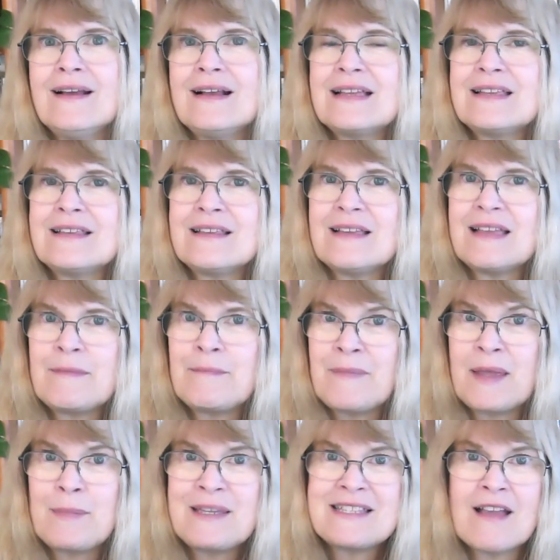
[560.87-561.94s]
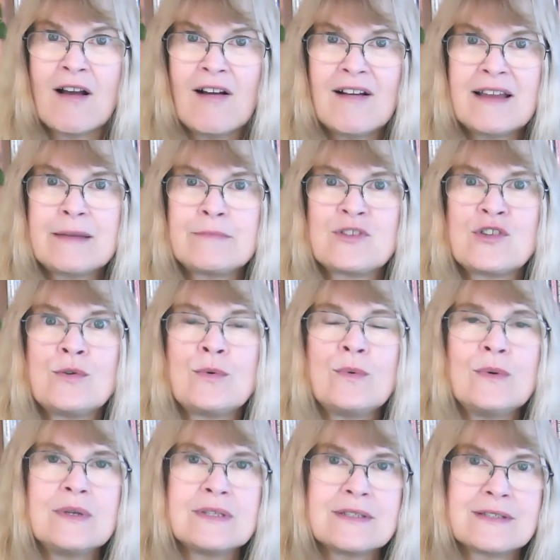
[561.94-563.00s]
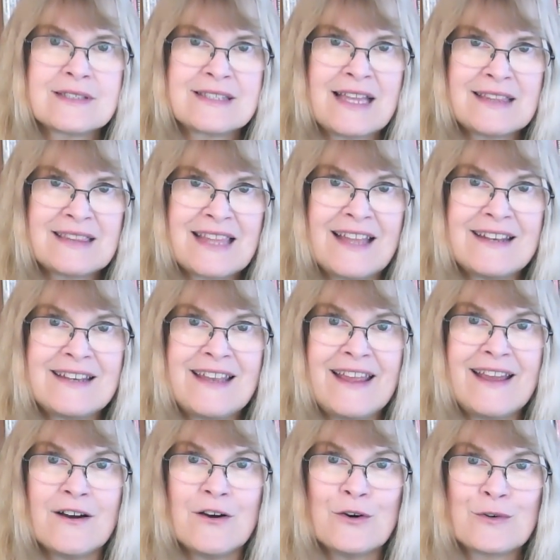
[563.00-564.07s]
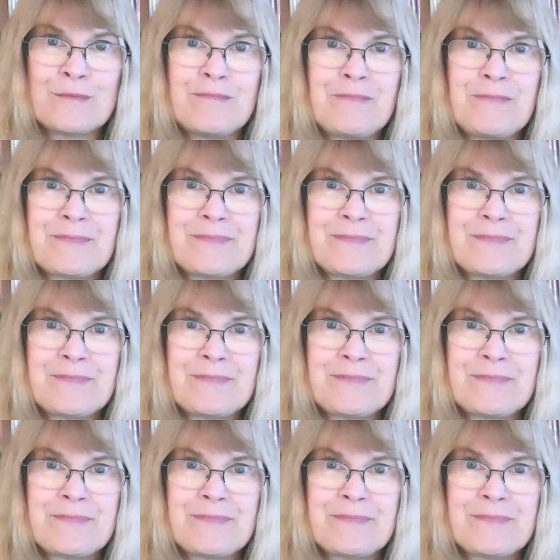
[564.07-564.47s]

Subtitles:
it may be time to set that down